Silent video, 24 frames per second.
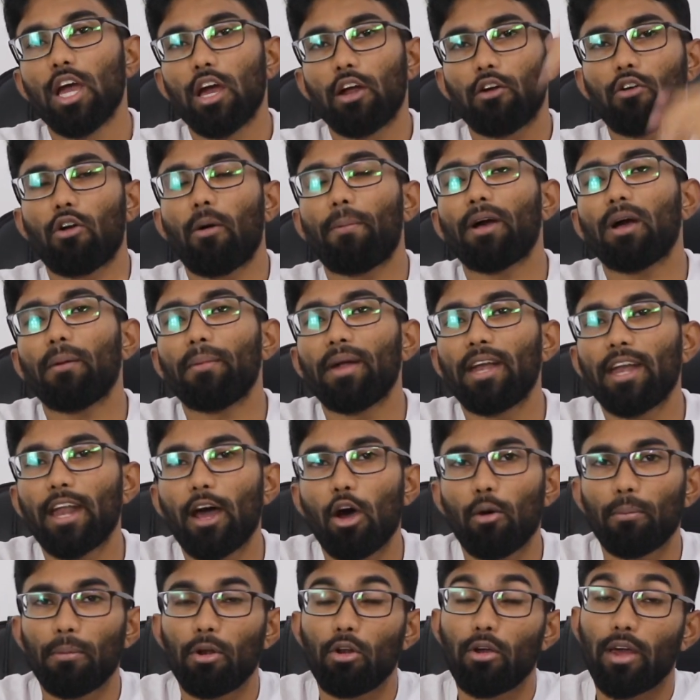drop a comment
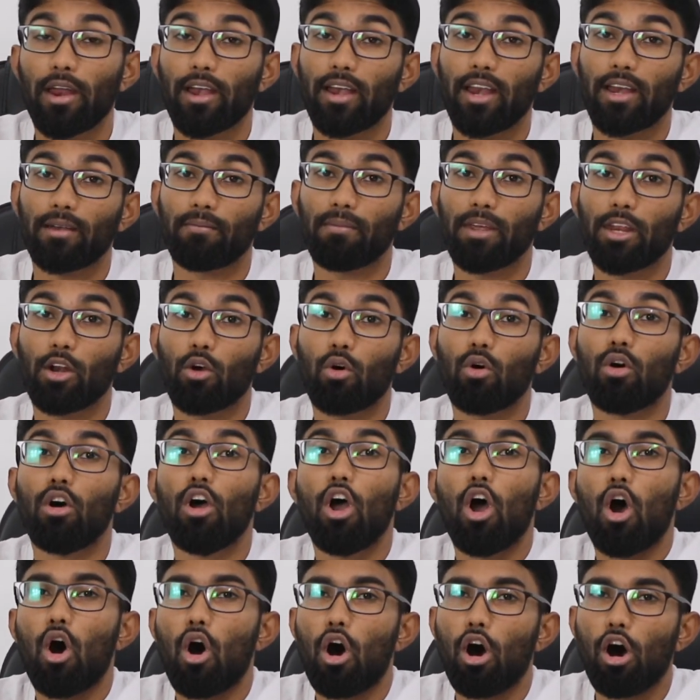down below and let me
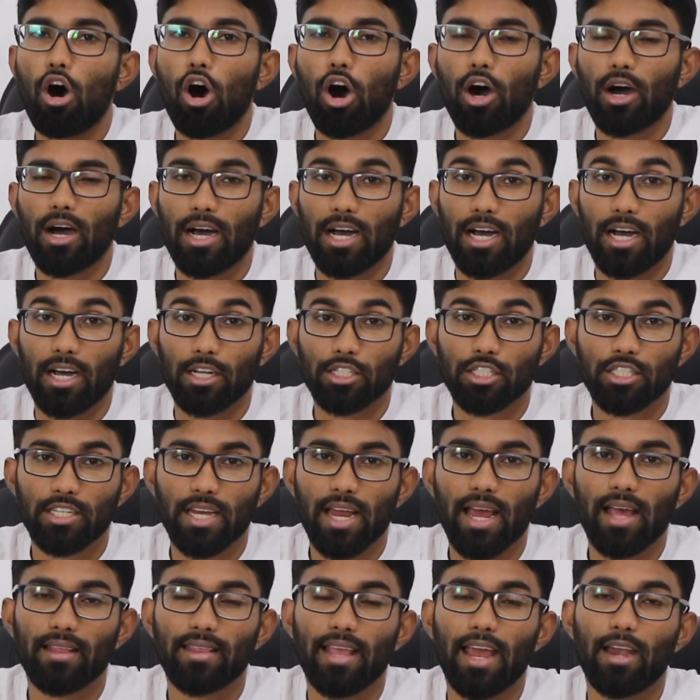know, or
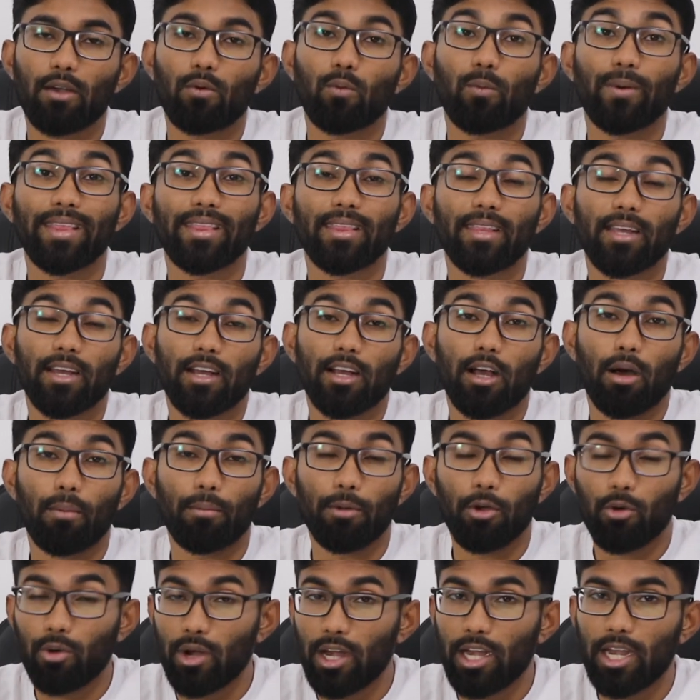share that with the
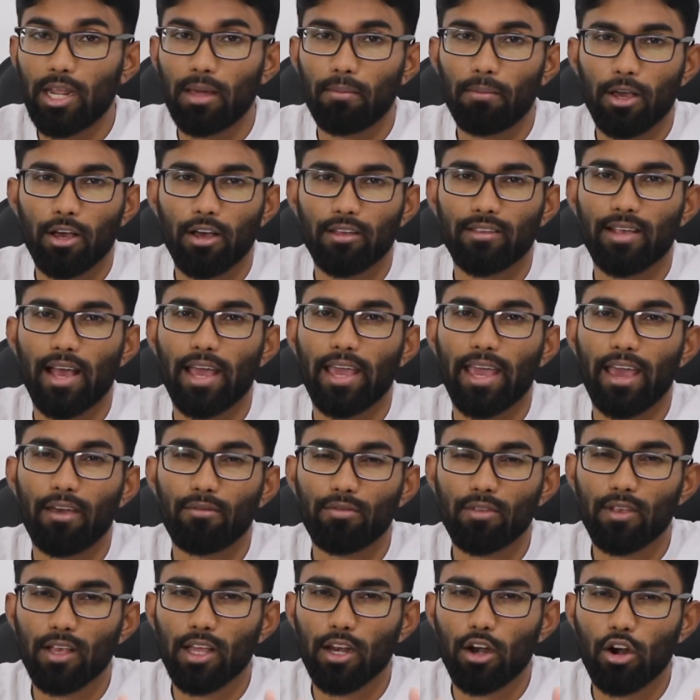community, because I have
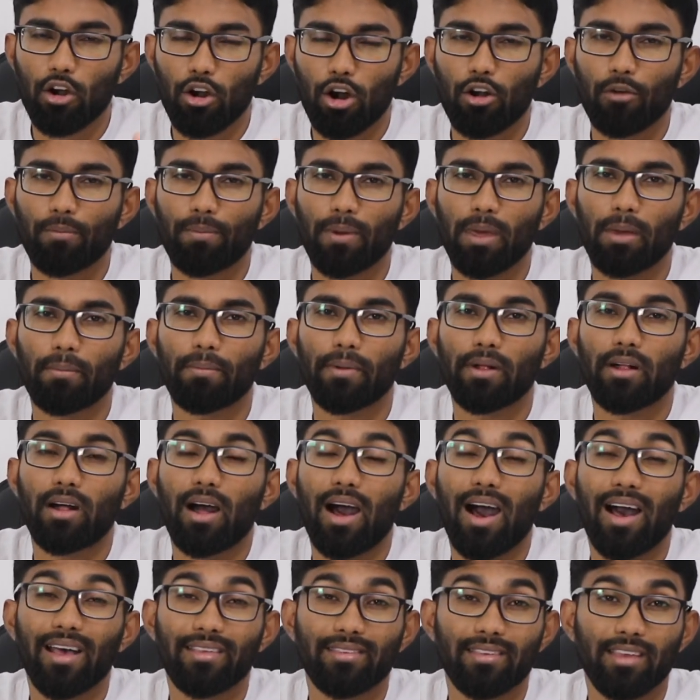seen a lot of people
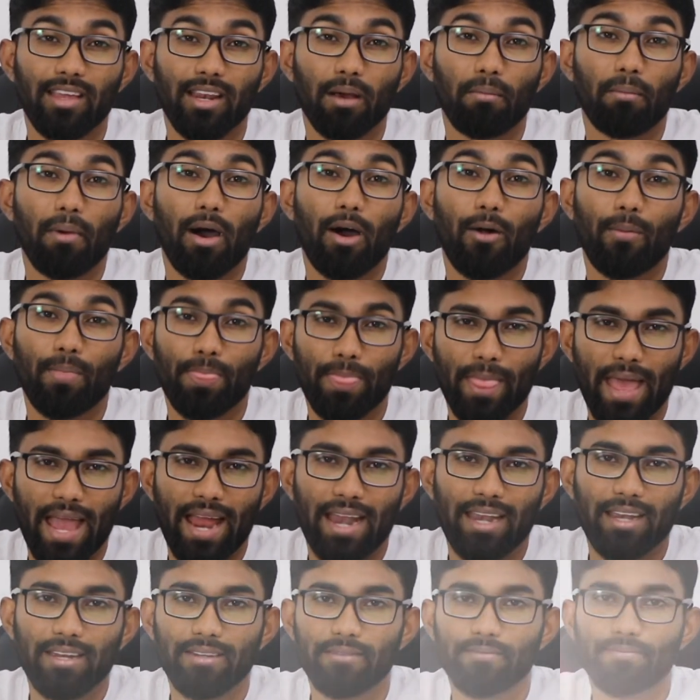asking about
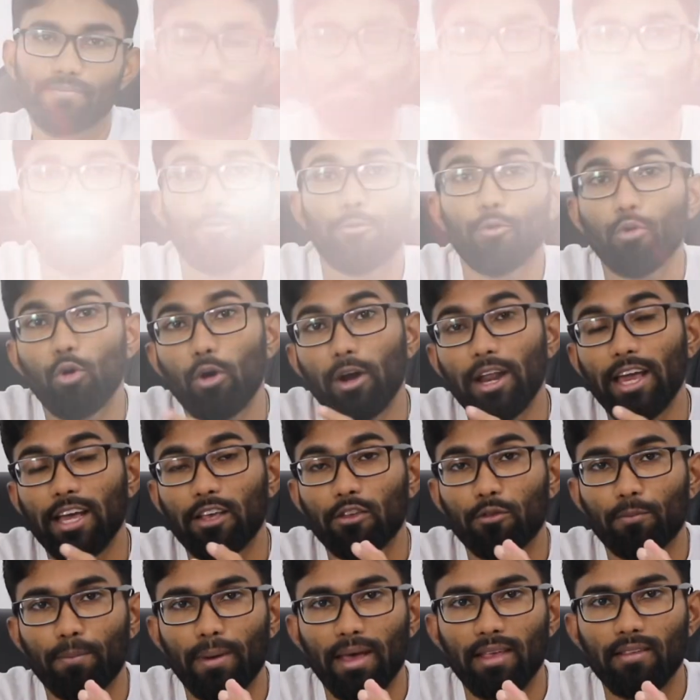that. If you want an
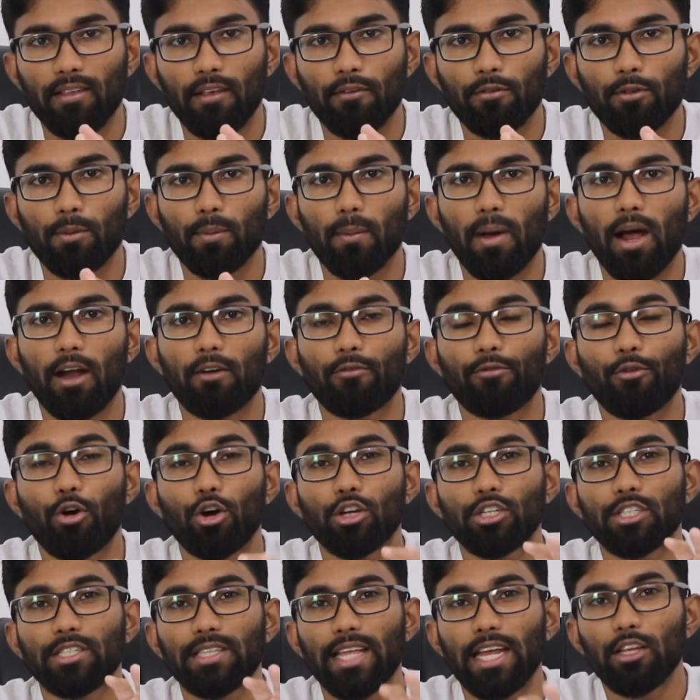expensive
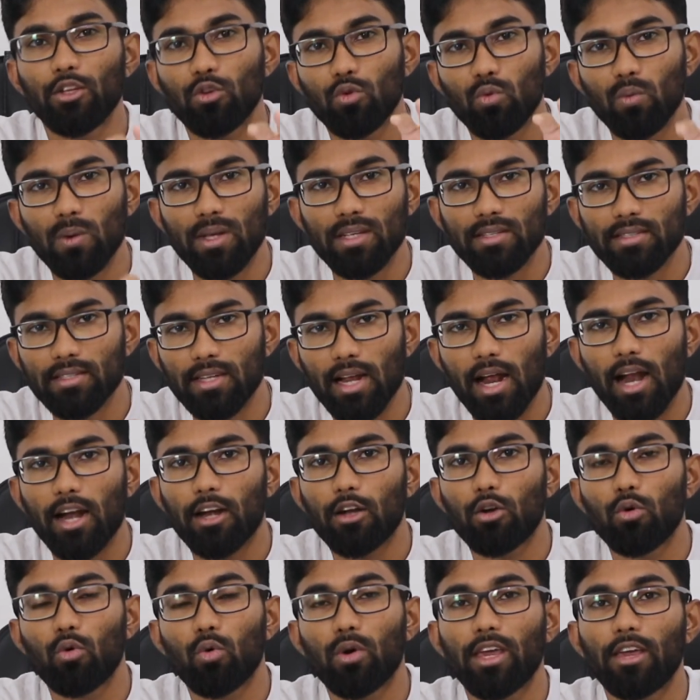smartwatch, then you will
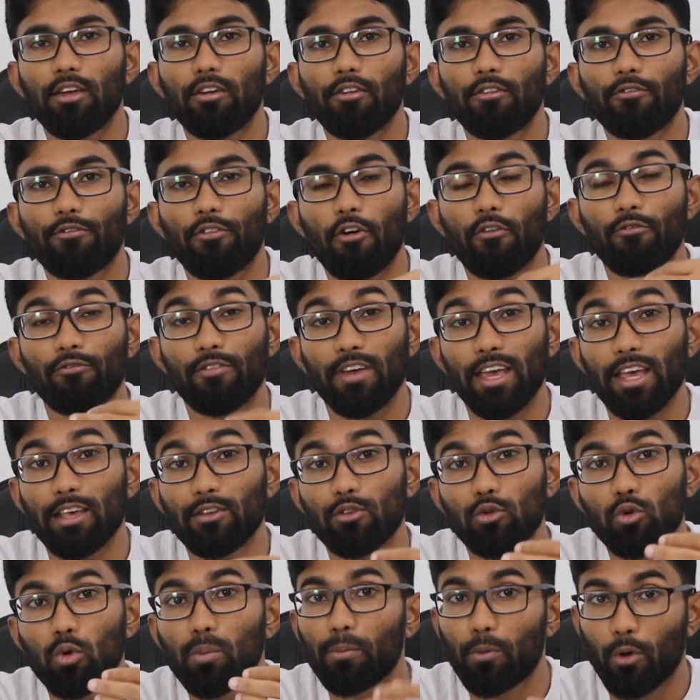start looking for
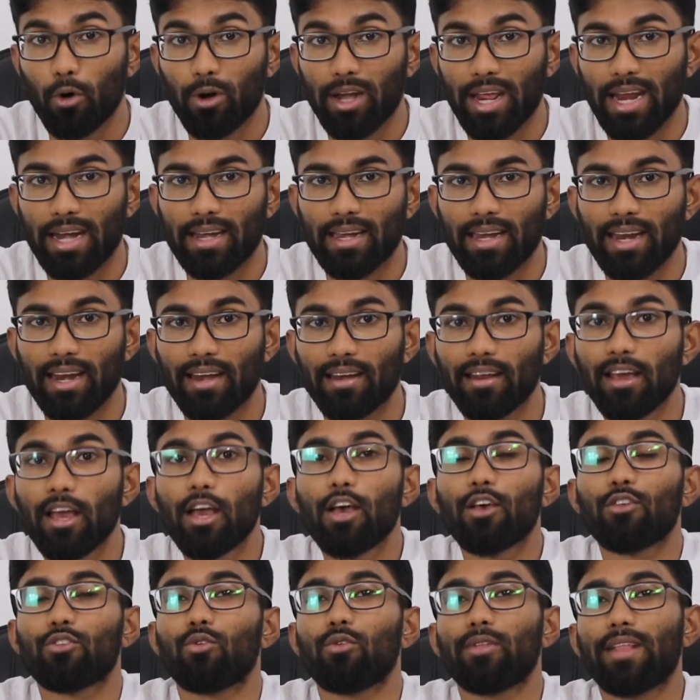ways to protect it.
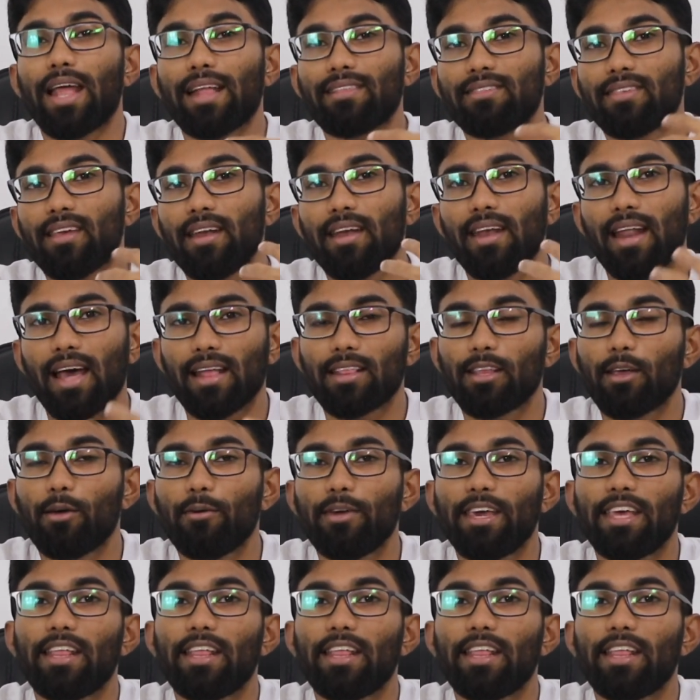So that's another way